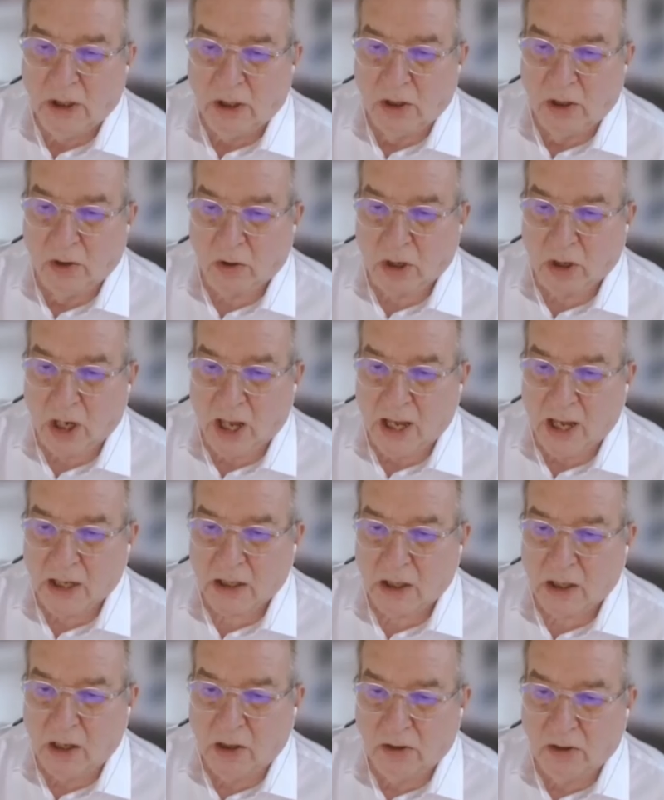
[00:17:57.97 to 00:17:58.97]
look
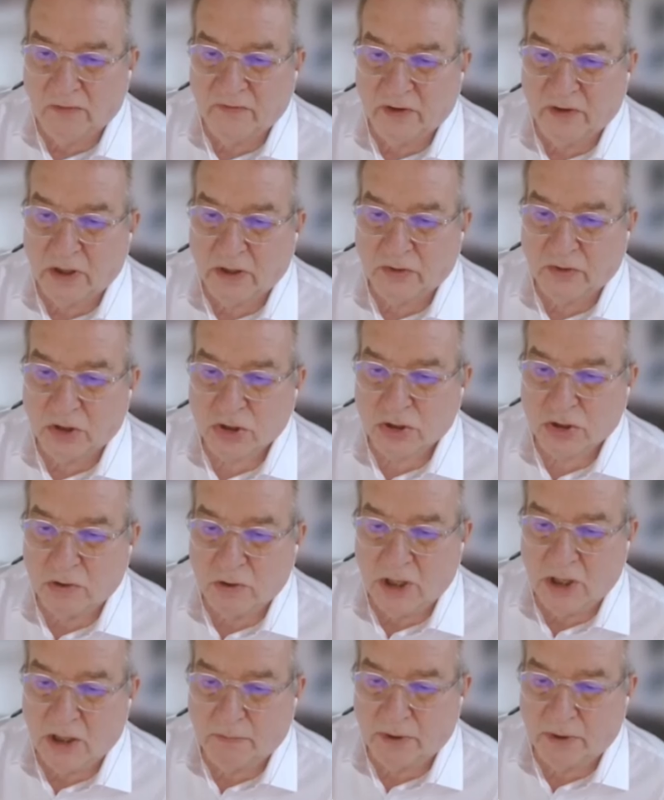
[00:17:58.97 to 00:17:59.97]
like over the
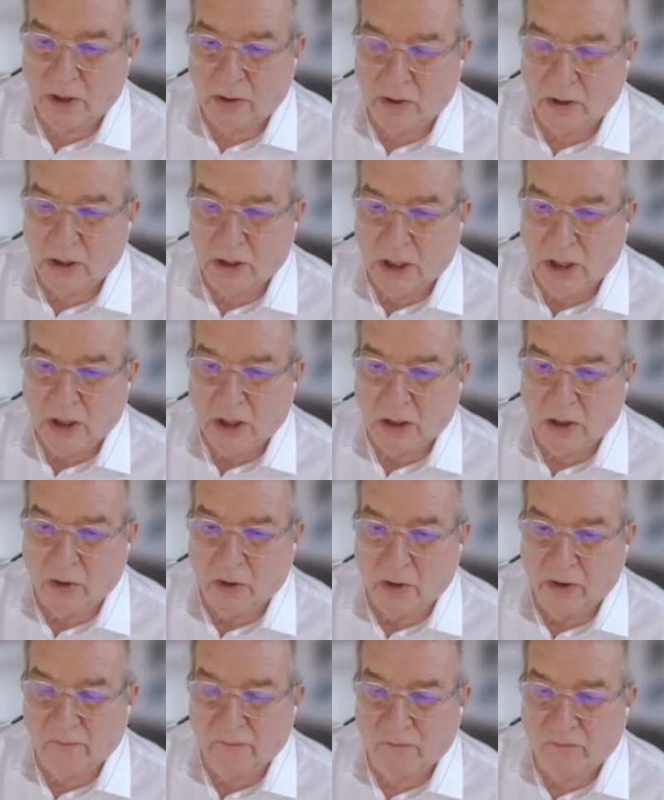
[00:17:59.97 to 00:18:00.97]
2-year period
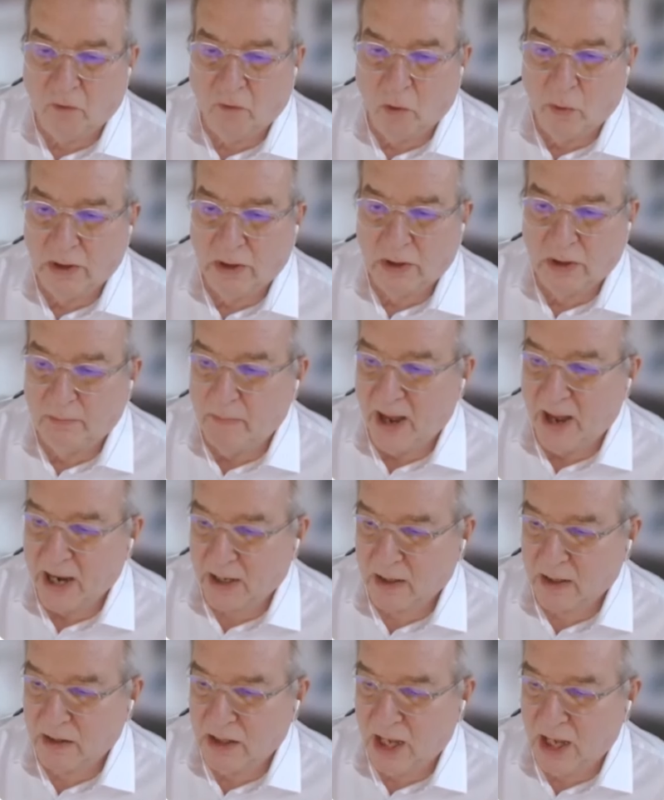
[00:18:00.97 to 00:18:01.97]
going forward
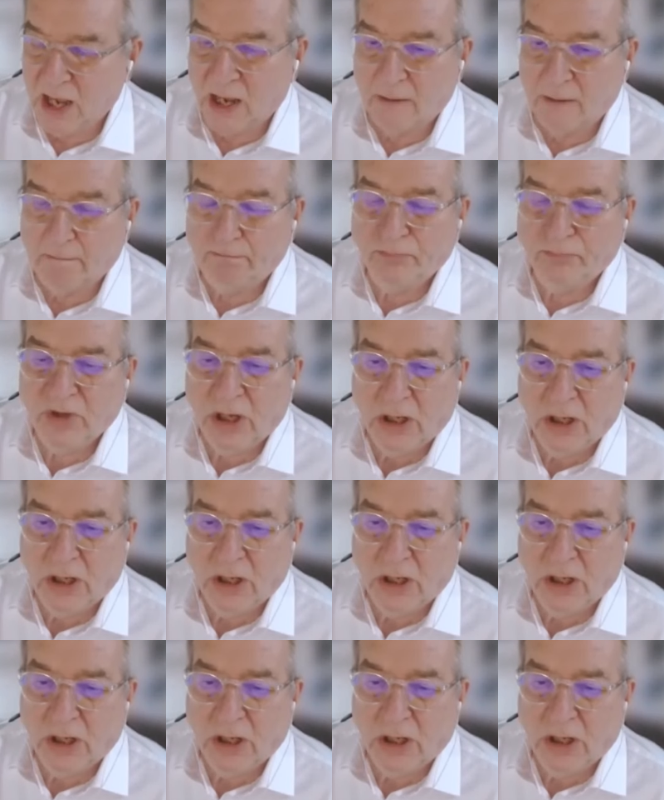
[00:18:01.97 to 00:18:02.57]
back then.